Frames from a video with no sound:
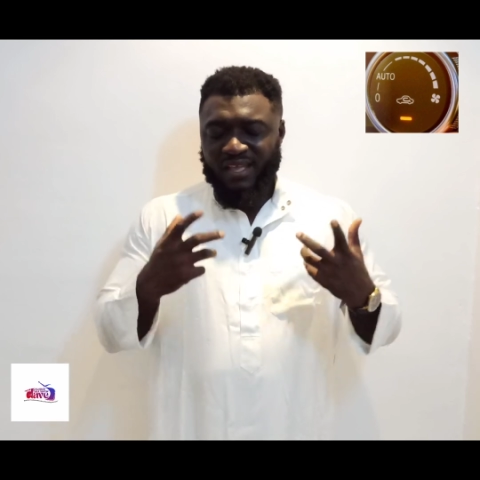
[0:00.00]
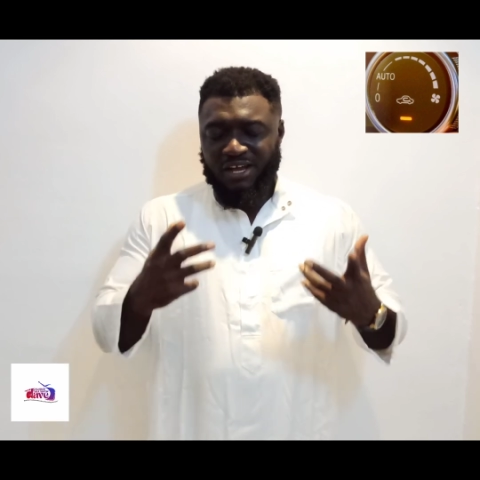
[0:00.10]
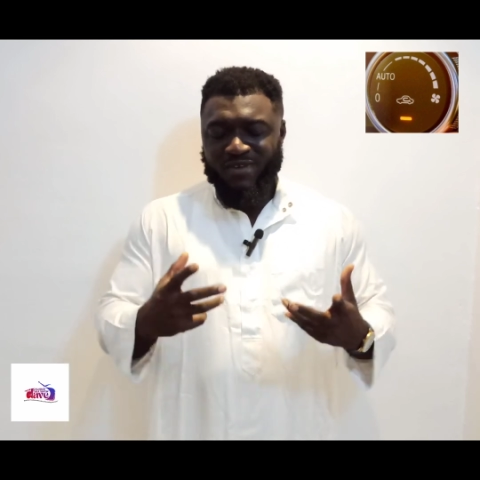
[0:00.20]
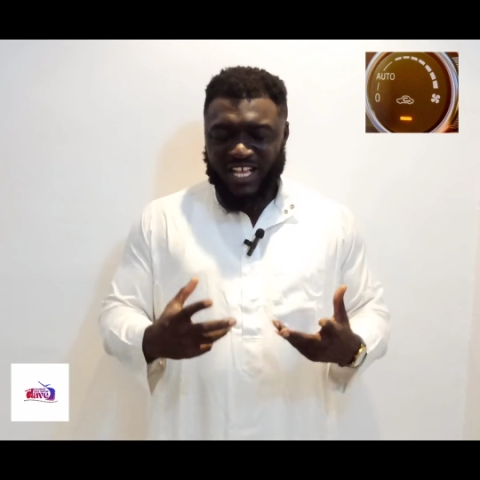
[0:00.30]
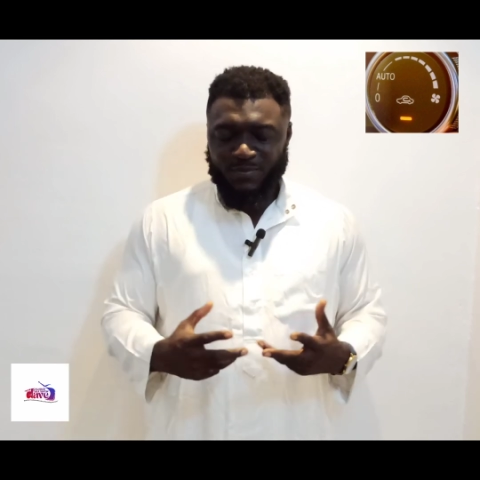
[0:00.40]

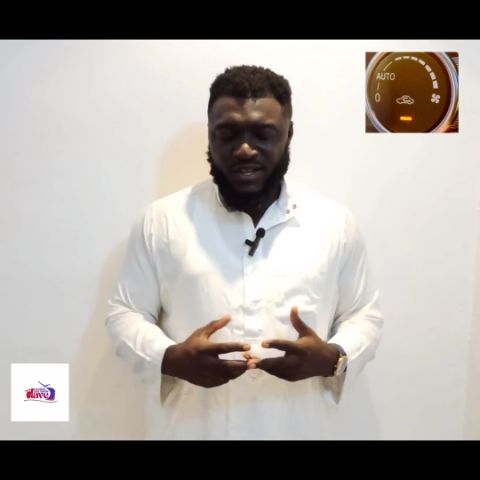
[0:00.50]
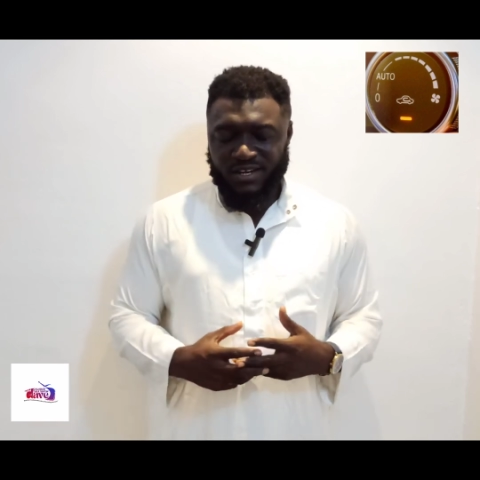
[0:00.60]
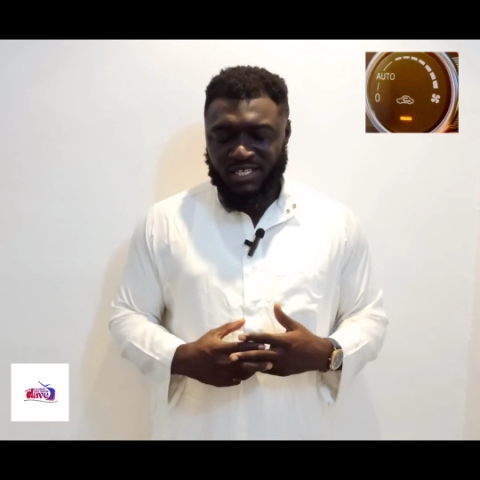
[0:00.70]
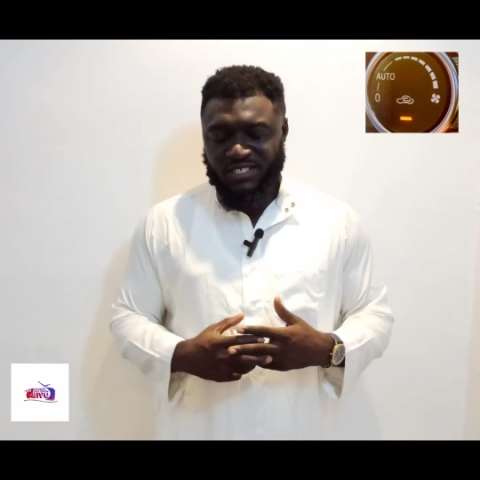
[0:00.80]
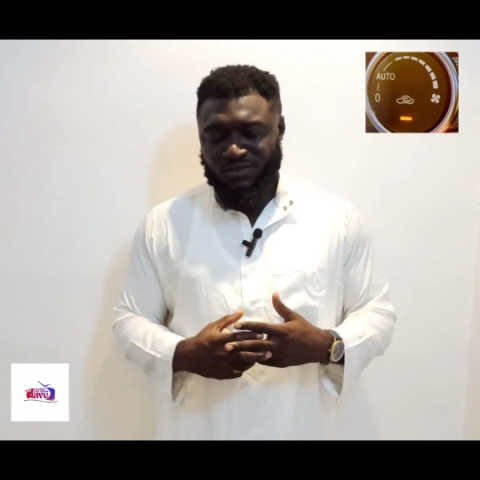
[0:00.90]
how do I
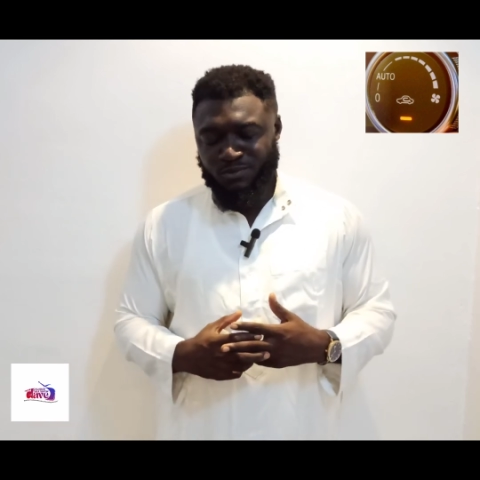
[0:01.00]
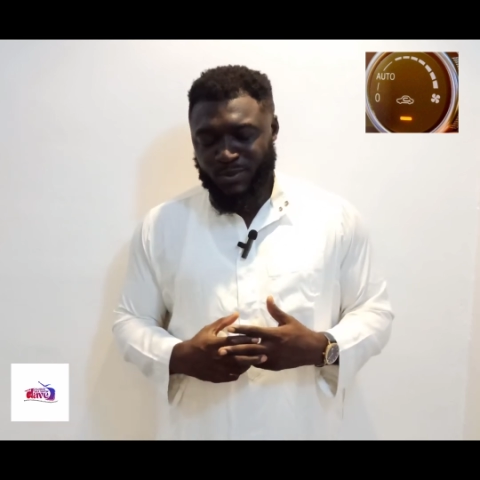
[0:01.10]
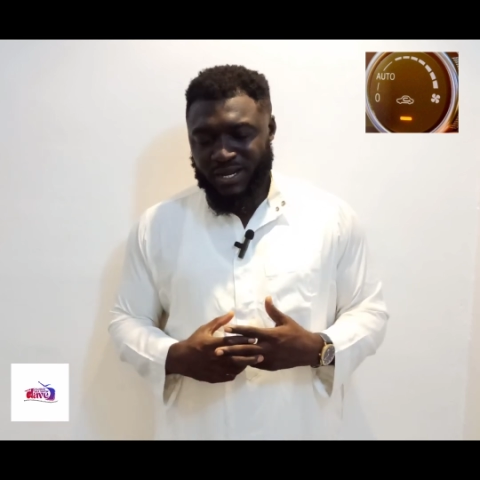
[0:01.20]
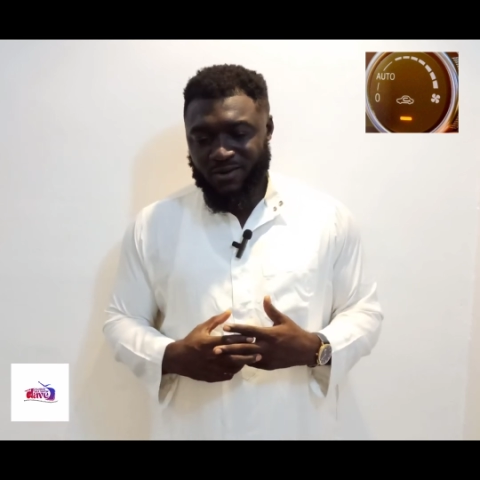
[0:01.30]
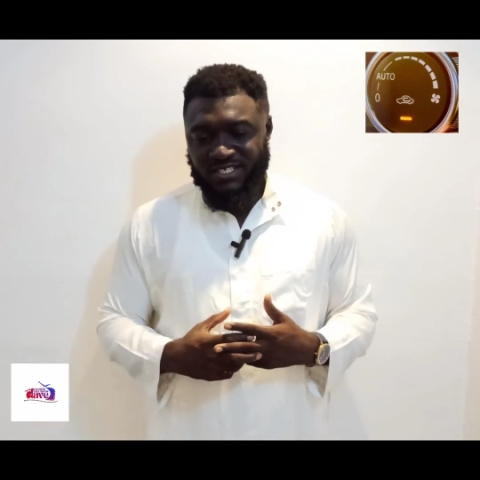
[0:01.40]
explain this to
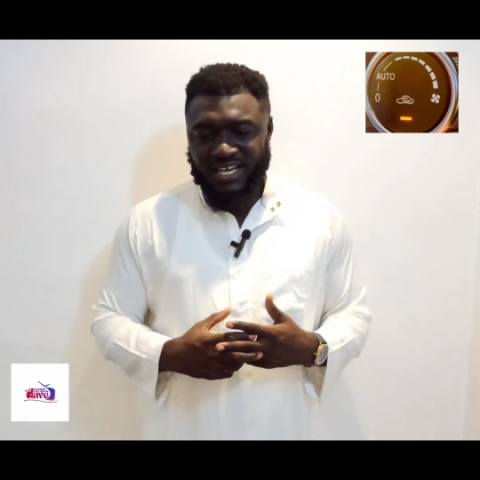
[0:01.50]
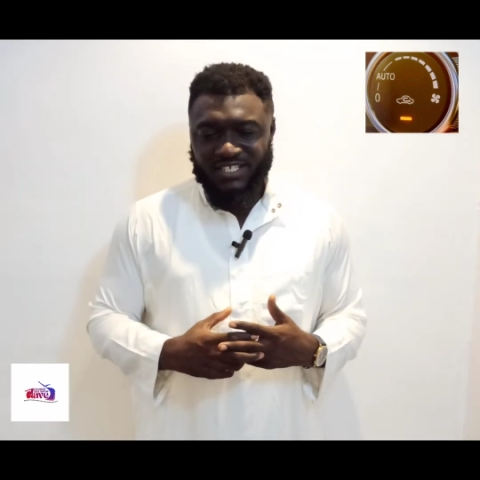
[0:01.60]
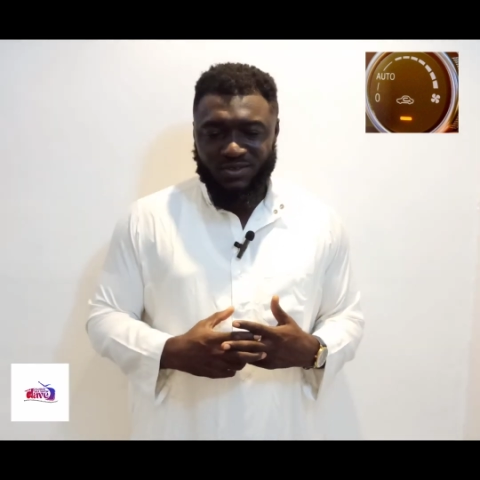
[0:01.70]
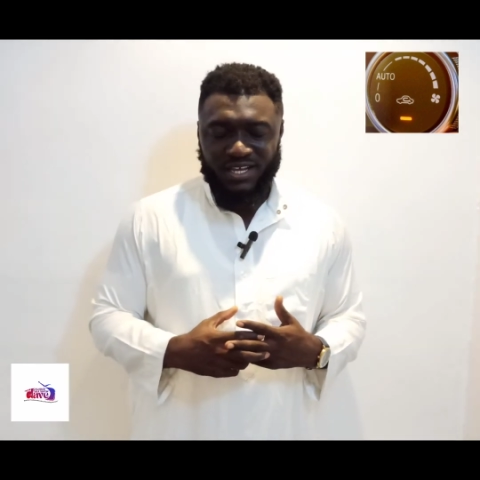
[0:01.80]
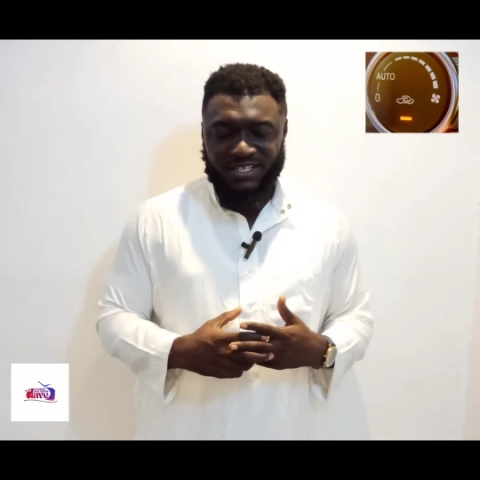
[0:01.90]
people that are not
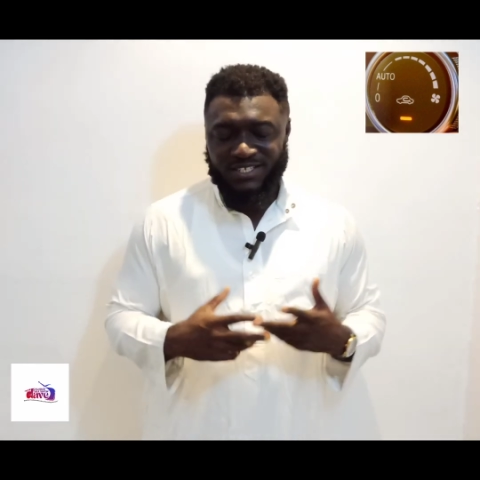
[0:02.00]
science students?